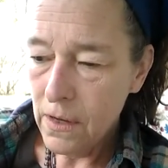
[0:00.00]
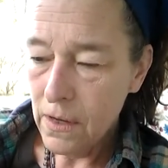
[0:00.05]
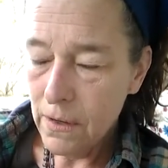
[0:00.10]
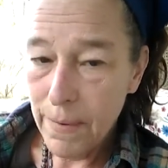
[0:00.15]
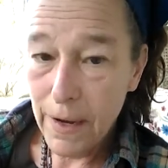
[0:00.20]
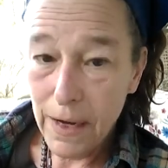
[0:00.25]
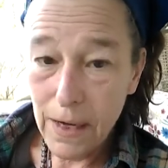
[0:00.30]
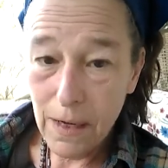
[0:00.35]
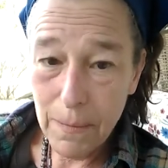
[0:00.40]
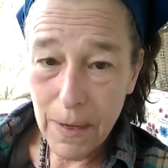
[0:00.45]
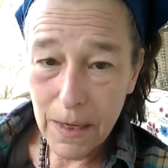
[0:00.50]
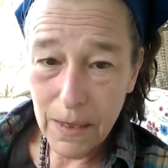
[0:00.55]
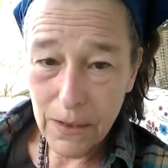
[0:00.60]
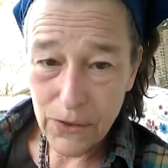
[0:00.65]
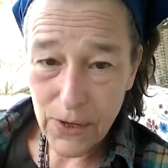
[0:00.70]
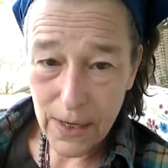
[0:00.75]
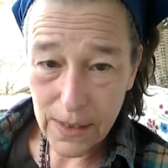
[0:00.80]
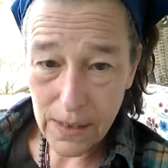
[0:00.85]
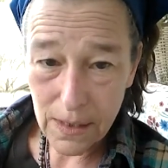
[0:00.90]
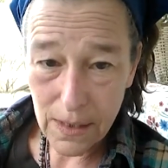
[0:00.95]
my email
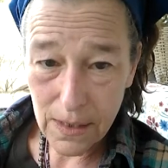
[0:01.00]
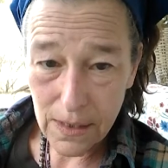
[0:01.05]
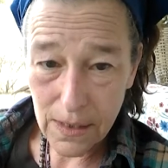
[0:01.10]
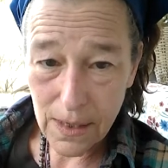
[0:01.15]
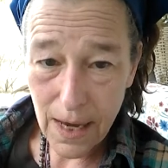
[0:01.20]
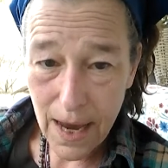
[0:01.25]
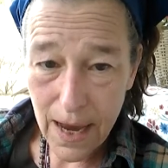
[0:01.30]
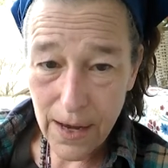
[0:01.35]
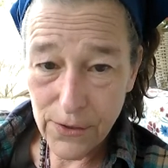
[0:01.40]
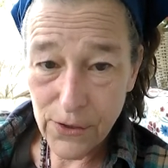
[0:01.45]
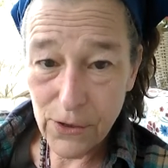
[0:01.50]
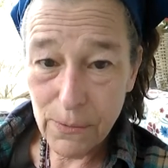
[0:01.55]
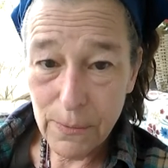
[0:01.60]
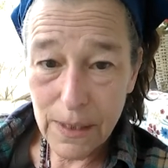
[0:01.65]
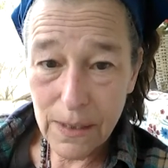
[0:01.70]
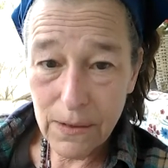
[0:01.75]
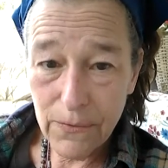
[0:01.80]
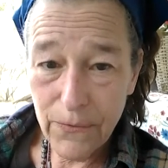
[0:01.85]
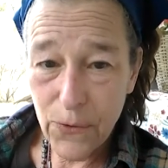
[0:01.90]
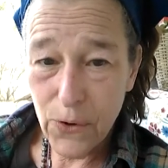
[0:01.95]
address is
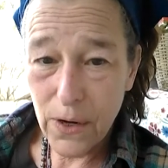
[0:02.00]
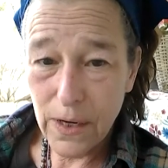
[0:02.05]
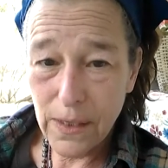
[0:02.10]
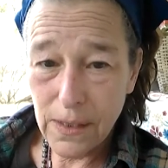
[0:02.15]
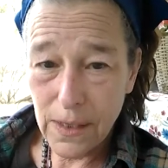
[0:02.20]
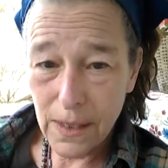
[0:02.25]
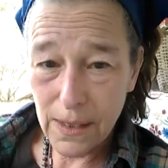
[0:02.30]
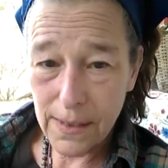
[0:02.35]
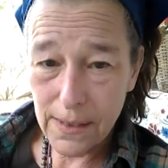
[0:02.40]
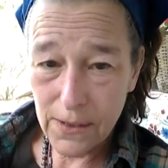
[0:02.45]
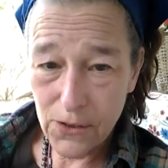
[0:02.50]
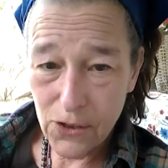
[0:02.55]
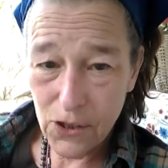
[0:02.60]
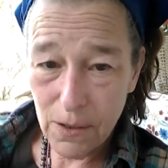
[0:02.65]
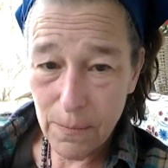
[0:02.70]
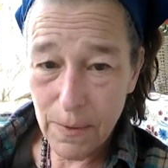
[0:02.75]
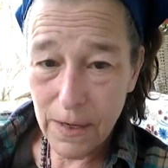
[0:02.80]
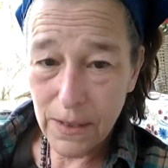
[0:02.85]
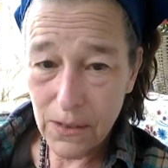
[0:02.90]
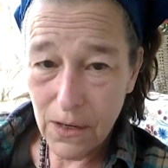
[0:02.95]

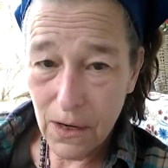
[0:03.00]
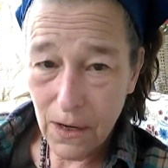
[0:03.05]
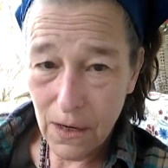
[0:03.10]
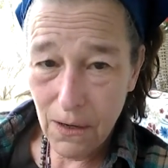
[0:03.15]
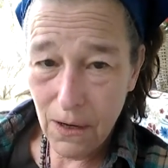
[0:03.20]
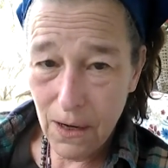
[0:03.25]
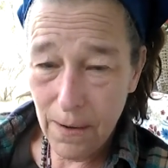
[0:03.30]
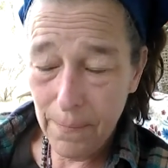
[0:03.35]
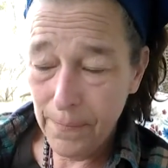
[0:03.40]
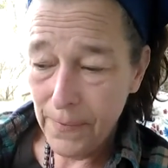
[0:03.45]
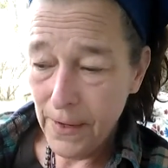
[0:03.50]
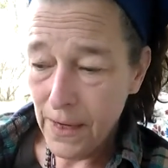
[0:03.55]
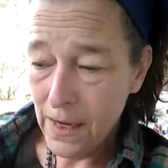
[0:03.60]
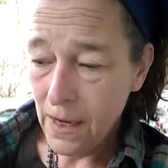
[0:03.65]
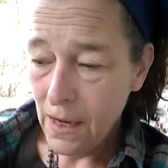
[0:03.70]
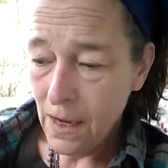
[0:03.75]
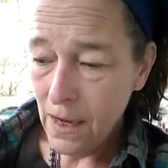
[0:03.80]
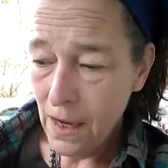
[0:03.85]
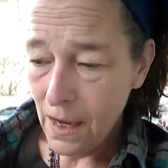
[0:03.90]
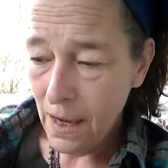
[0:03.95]
hauserman46@gmail.com.
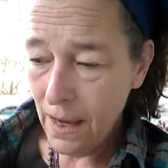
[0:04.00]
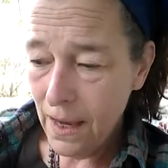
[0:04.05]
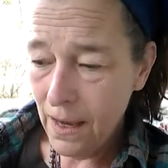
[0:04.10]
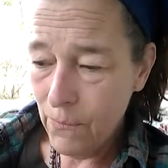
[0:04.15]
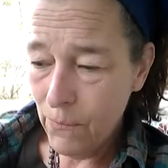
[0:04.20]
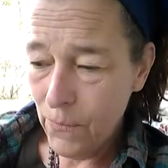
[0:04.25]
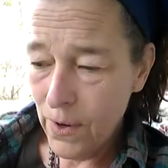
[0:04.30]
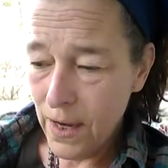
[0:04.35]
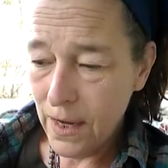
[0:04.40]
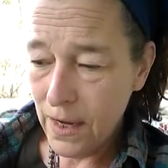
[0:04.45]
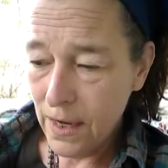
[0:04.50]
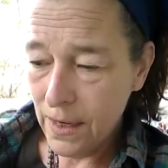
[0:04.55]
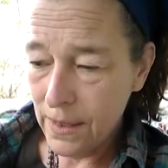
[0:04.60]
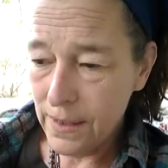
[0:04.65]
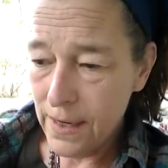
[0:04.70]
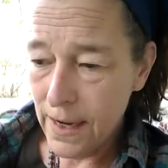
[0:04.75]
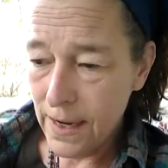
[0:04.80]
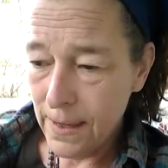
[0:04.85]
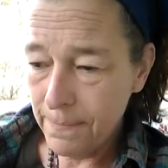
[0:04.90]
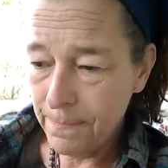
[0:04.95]
And we
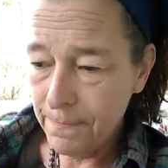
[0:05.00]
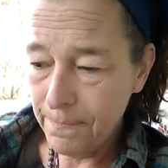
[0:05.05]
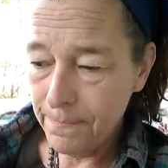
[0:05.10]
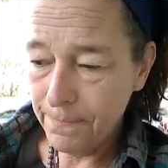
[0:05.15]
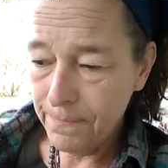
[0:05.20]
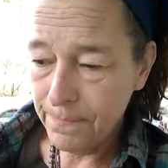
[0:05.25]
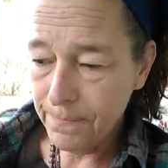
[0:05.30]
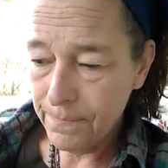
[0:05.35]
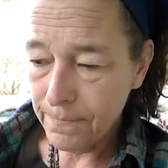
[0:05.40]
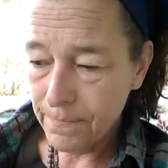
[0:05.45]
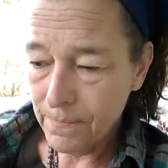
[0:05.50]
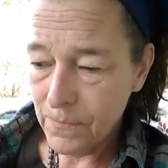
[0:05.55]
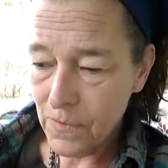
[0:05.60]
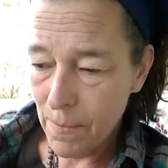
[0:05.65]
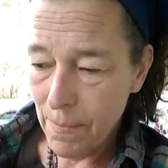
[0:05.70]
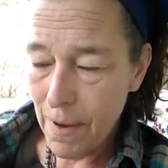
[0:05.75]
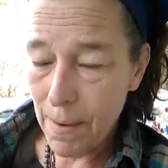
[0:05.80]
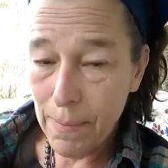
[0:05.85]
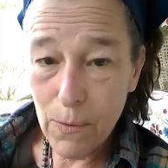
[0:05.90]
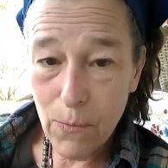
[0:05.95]
can
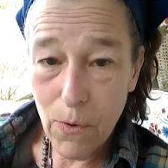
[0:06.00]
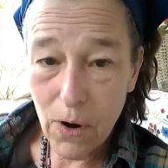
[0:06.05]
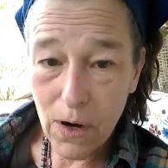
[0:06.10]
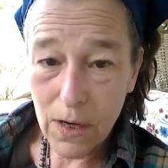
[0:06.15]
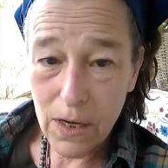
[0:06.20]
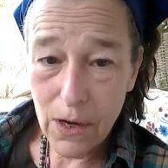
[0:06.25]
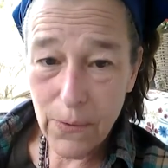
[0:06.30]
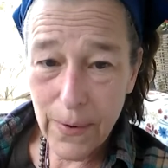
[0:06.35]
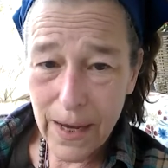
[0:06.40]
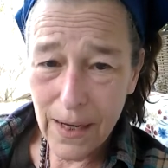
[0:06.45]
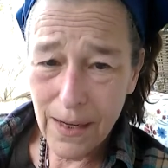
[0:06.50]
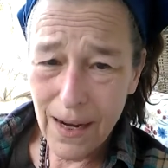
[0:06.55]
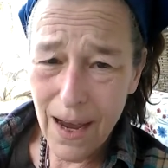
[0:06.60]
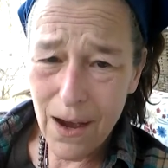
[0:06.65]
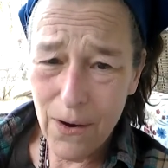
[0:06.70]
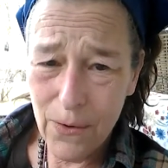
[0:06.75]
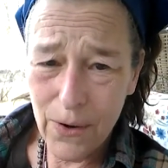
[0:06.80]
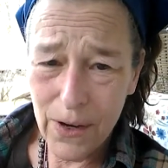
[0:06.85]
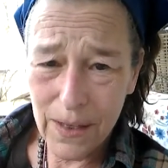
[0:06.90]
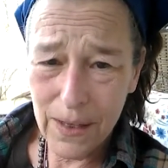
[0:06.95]
maybe work you in,
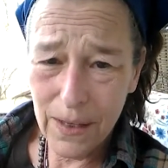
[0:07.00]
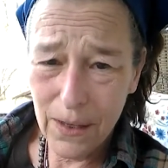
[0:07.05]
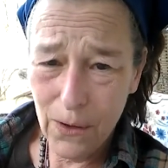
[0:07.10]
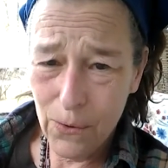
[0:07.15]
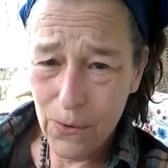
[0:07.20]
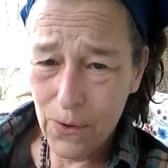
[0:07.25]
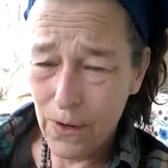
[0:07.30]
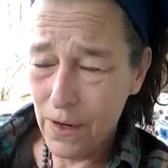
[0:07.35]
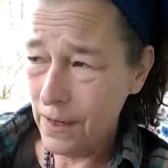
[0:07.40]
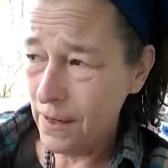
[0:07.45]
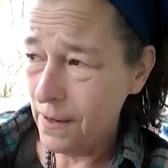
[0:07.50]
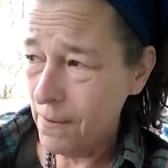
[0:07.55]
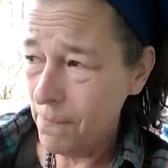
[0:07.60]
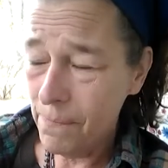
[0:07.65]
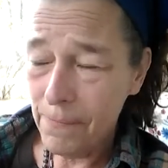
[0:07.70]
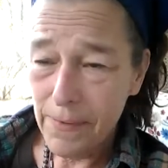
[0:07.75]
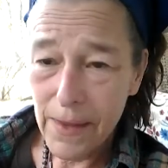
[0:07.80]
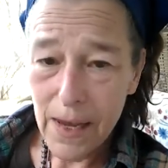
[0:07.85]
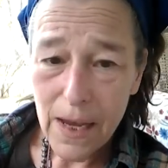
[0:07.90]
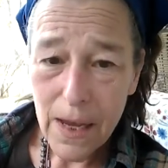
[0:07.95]
oh, good Lord,
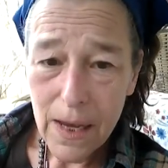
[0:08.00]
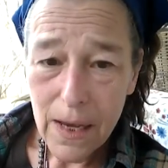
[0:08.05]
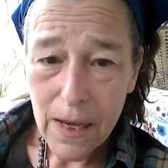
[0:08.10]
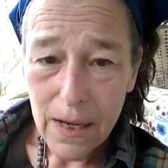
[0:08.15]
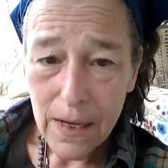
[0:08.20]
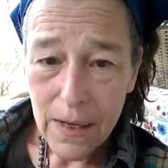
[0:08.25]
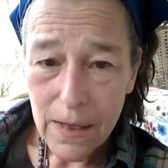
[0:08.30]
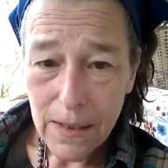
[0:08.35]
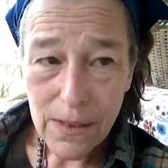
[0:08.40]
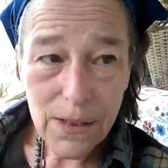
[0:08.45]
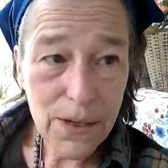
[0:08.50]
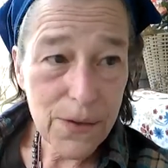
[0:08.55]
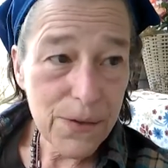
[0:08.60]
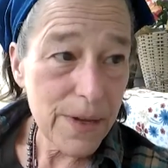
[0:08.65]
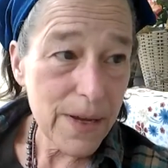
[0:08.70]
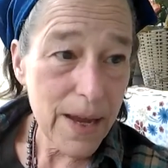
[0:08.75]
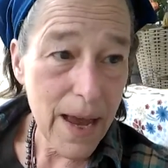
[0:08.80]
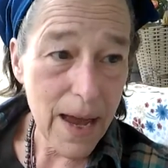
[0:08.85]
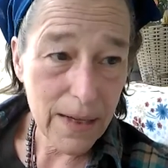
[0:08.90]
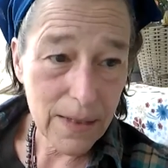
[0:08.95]
to
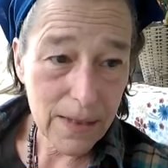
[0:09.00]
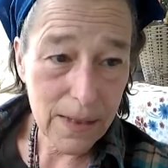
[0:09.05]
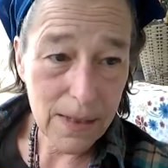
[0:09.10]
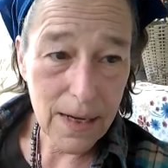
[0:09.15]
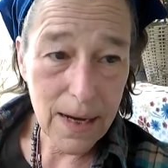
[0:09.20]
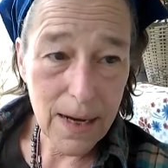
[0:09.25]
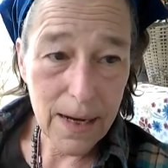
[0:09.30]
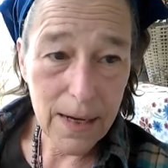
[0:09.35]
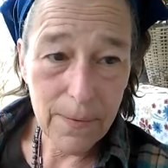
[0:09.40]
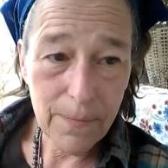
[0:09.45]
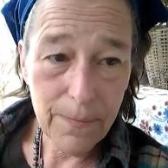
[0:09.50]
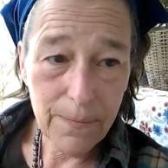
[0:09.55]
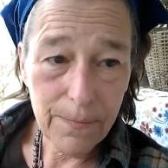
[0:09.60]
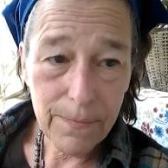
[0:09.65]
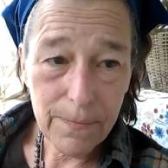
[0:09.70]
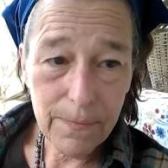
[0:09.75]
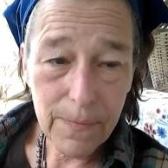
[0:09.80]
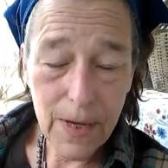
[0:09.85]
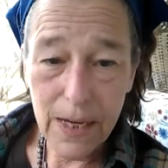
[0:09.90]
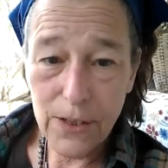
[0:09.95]
the next
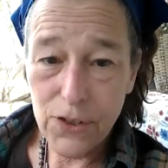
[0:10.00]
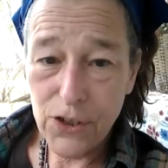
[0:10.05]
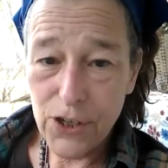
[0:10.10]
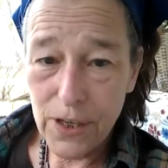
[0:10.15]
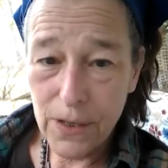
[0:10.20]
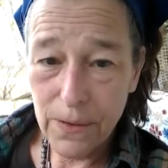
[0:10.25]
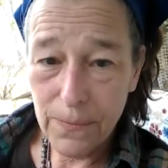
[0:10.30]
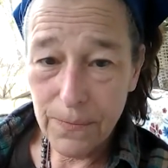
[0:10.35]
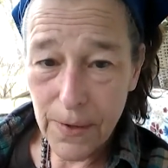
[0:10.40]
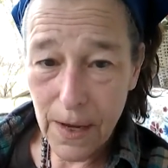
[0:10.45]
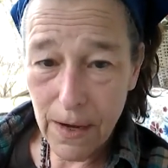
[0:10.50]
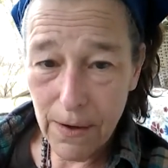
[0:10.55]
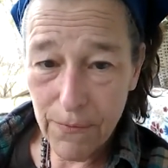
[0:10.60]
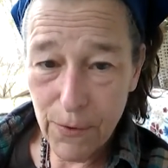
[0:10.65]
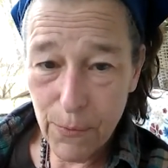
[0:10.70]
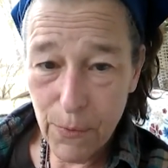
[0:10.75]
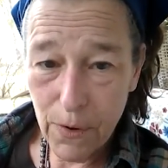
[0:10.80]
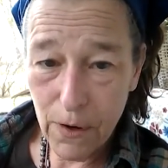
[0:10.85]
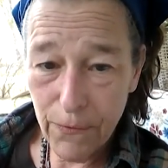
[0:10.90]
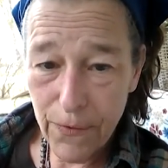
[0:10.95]
issue of
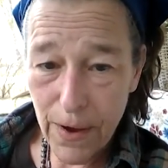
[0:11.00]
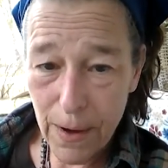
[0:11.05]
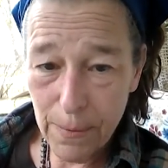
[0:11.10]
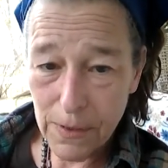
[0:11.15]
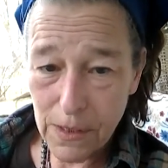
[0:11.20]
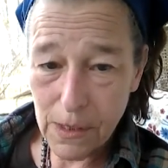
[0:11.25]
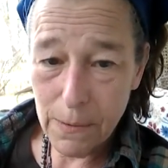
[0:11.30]
the world famous